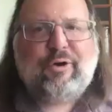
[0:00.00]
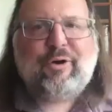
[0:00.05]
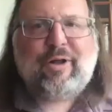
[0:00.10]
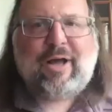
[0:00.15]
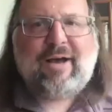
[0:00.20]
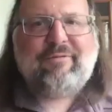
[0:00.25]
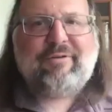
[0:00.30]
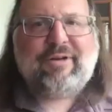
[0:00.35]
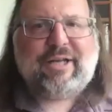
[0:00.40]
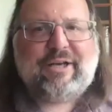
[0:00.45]

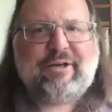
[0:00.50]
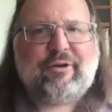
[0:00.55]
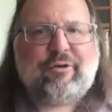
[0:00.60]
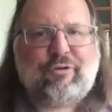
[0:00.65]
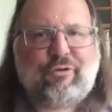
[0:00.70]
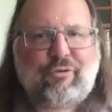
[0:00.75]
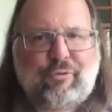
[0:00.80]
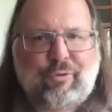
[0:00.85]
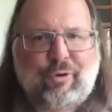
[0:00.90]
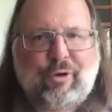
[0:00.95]
have any
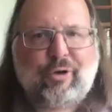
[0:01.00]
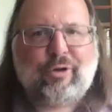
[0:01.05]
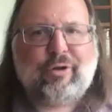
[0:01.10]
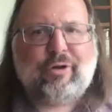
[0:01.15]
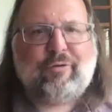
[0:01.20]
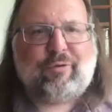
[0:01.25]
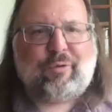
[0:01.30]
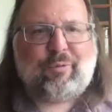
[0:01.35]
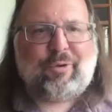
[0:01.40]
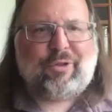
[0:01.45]
control
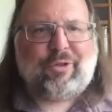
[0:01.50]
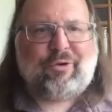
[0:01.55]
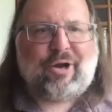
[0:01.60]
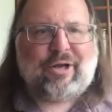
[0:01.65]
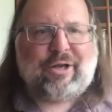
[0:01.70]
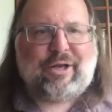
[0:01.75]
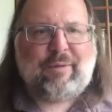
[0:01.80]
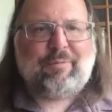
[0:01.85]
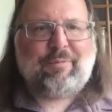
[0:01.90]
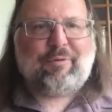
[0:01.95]
over whether I
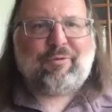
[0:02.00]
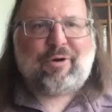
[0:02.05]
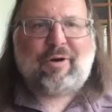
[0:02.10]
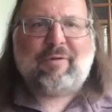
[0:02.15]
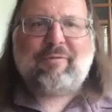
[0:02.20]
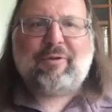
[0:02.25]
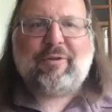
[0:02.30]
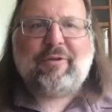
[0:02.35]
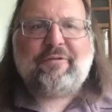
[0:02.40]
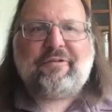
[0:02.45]
keep it
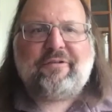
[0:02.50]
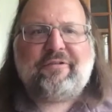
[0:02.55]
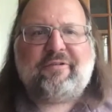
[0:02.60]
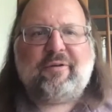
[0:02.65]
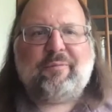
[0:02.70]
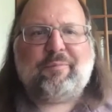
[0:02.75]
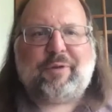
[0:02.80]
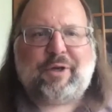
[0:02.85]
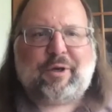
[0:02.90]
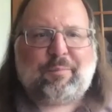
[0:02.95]
forever. This is
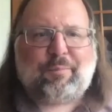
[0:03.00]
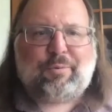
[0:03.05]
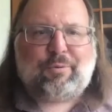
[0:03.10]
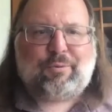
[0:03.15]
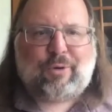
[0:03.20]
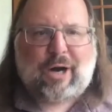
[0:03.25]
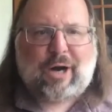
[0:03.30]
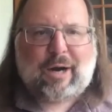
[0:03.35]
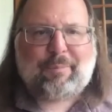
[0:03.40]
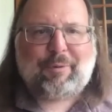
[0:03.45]
simply a
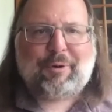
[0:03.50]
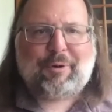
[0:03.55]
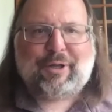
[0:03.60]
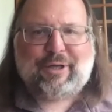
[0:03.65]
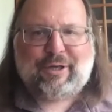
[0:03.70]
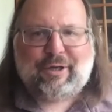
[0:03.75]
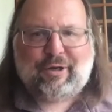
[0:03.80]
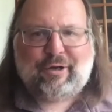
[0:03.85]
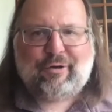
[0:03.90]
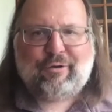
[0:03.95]
property
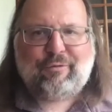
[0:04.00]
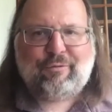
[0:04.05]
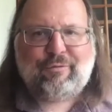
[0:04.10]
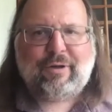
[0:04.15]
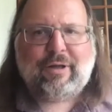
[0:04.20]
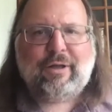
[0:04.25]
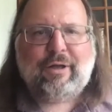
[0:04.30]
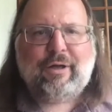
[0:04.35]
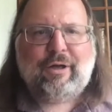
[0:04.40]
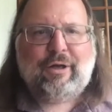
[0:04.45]

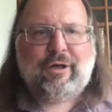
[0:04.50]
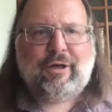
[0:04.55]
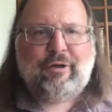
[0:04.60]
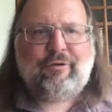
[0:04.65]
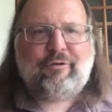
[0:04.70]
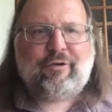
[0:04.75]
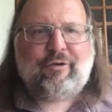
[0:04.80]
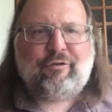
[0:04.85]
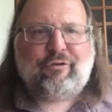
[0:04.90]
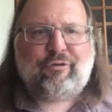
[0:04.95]
of
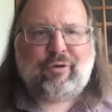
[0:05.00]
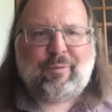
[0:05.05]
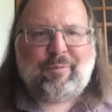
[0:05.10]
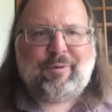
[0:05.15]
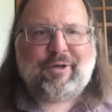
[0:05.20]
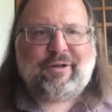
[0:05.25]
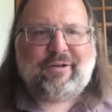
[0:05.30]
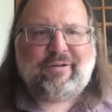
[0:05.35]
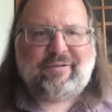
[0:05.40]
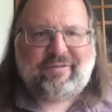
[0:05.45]

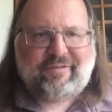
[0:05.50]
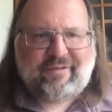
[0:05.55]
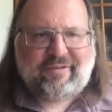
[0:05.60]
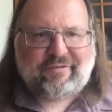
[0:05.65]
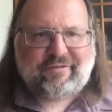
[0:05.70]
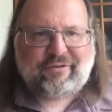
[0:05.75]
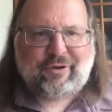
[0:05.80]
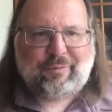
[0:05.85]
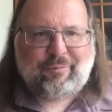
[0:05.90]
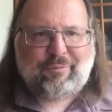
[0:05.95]
distributed
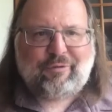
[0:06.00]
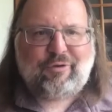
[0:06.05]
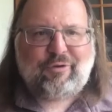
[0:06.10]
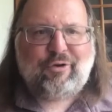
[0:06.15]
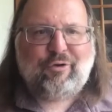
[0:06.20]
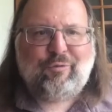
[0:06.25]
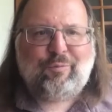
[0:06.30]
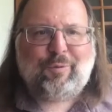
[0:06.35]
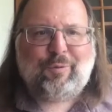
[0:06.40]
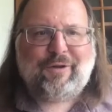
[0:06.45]
systems.
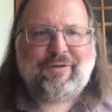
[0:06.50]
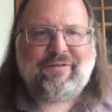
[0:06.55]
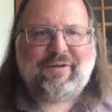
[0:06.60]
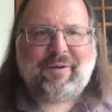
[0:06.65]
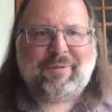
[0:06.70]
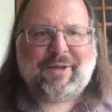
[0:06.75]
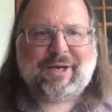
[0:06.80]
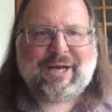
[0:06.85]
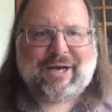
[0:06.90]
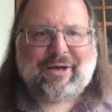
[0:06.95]
You've put
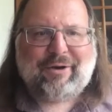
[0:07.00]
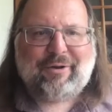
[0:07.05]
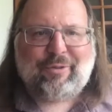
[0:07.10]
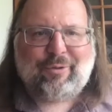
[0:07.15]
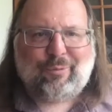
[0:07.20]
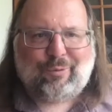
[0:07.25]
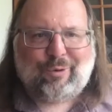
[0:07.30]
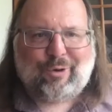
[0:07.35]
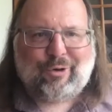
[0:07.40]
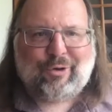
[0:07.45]
something out in the
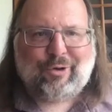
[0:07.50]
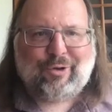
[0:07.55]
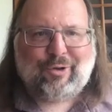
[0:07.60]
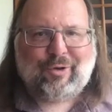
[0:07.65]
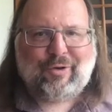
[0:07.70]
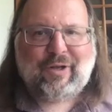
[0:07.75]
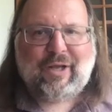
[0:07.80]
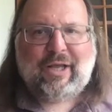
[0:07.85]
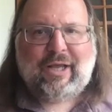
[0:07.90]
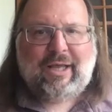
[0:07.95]

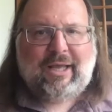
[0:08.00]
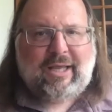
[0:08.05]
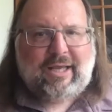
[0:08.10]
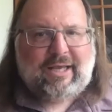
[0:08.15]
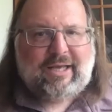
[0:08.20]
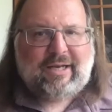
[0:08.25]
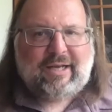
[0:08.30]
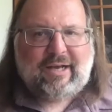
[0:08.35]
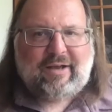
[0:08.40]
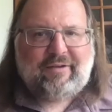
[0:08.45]
world.
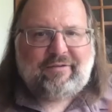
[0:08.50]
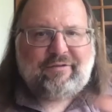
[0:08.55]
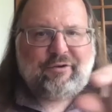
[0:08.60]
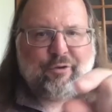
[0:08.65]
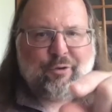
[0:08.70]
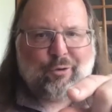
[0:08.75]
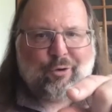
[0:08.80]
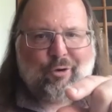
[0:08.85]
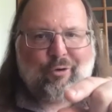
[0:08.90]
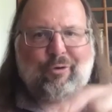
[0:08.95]
It has
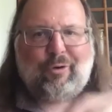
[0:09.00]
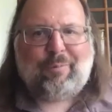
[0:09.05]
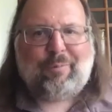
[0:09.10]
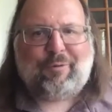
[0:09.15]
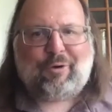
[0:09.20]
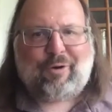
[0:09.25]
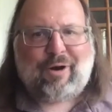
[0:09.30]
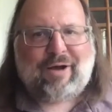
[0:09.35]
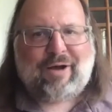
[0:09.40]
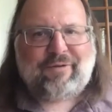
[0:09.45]
your
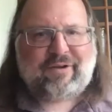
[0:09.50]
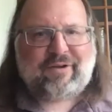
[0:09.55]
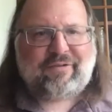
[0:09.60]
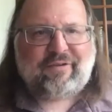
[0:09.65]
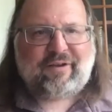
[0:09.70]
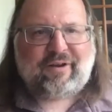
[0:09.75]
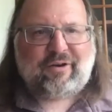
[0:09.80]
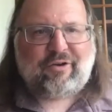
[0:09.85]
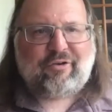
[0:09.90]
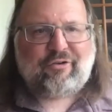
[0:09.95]
cryptographic
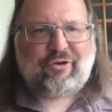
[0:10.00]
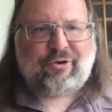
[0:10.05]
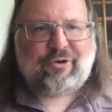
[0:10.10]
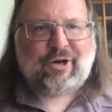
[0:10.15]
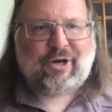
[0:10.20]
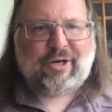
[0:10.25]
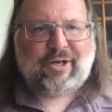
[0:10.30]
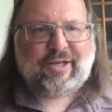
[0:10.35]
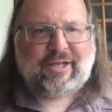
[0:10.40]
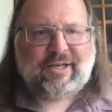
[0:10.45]
signature
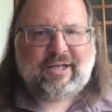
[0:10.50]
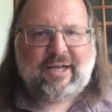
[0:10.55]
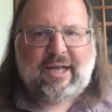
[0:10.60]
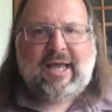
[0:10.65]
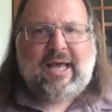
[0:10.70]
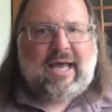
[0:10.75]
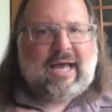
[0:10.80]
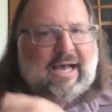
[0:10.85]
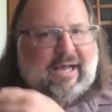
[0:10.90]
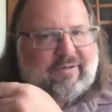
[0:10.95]
on it.
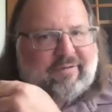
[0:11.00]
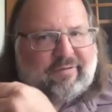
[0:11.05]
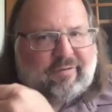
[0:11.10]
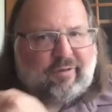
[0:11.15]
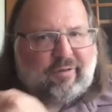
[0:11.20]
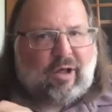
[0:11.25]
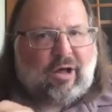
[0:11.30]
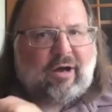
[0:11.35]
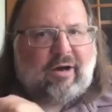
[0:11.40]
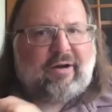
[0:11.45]
As
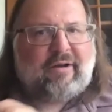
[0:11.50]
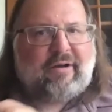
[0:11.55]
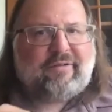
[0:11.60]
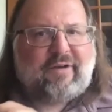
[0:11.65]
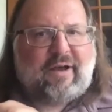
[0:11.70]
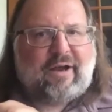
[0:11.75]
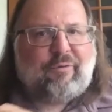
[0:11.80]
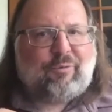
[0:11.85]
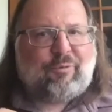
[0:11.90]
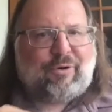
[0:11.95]
long as
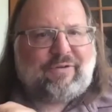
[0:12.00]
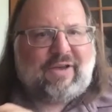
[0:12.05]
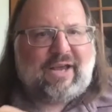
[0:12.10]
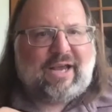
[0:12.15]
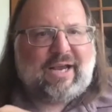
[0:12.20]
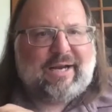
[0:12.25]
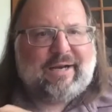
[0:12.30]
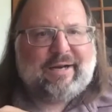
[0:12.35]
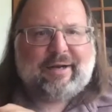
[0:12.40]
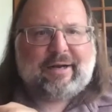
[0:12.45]
I
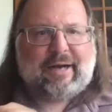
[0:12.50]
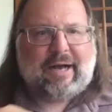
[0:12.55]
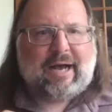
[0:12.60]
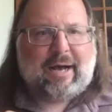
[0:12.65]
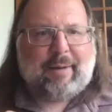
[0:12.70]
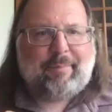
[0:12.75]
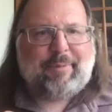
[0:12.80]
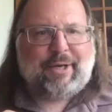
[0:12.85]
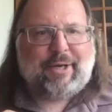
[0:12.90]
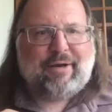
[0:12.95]
retain a
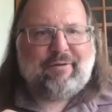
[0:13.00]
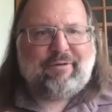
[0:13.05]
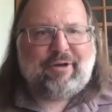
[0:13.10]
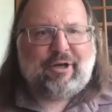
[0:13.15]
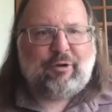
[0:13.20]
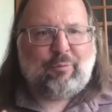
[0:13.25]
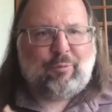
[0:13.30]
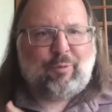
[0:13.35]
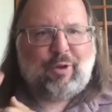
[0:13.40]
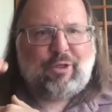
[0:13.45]
copy of it
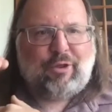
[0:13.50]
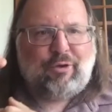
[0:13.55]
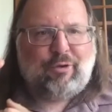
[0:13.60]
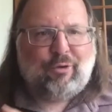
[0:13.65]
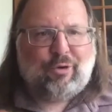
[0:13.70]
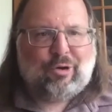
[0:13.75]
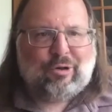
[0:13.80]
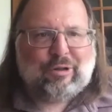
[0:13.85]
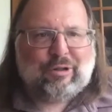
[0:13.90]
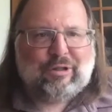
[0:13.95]
with
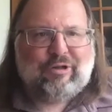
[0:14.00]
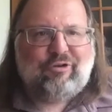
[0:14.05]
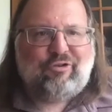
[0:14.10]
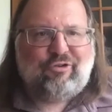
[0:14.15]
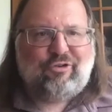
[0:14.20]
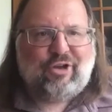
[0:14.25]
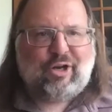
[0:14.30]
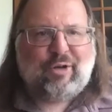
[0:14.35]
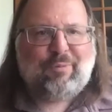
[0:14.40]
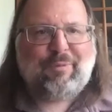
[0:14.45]
your
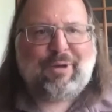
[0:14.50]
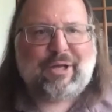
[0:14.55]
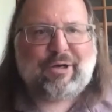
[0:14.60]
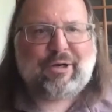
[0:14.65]
legitimate